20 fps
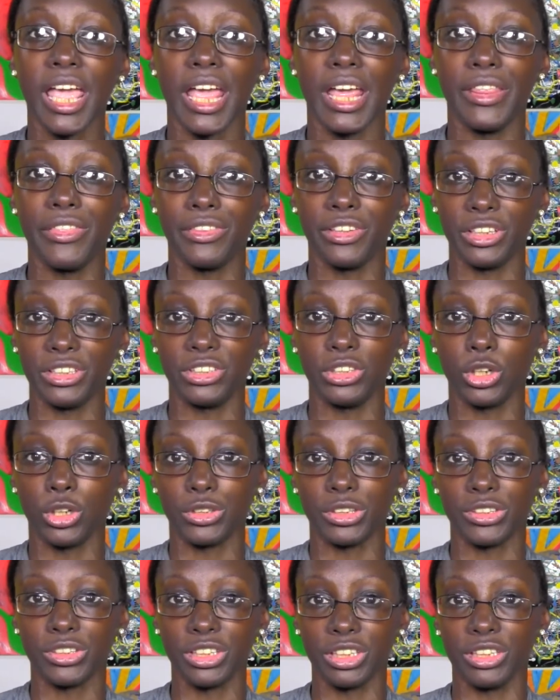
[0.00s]
And these
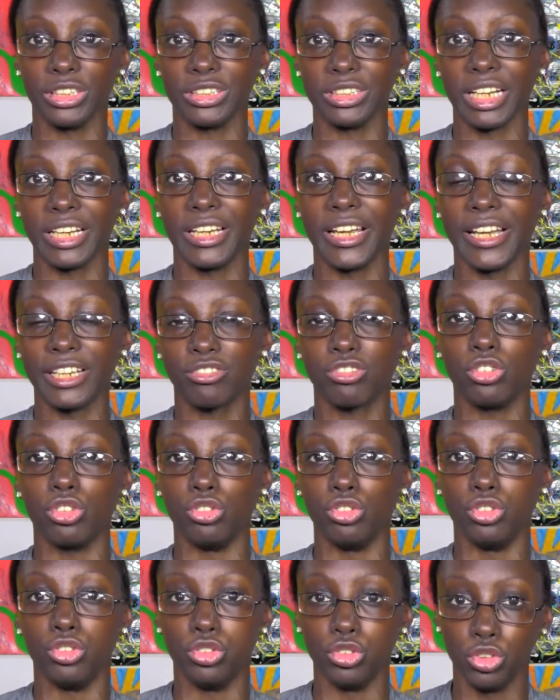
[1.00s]
are the things I
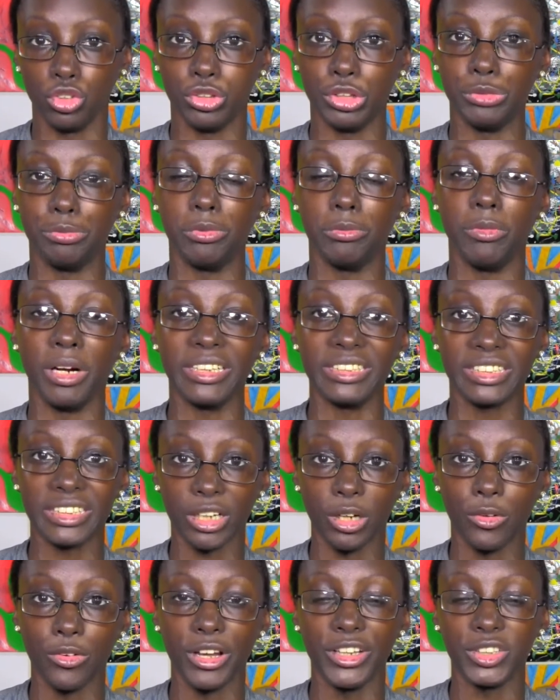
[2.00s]
actually do for
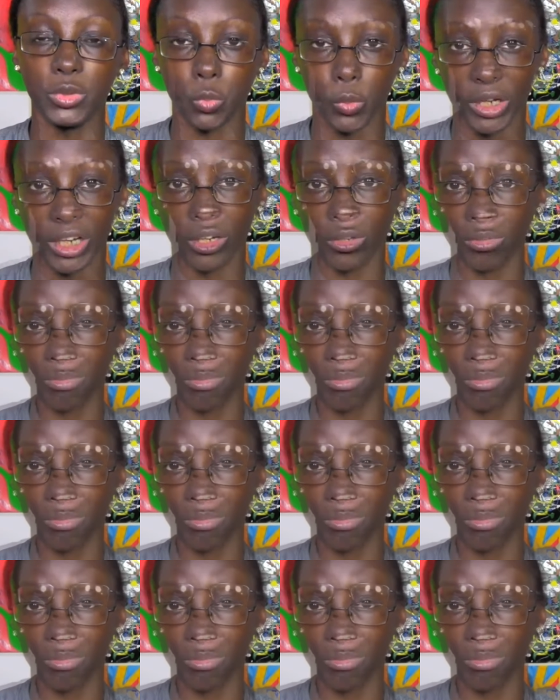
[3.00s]
myself as well.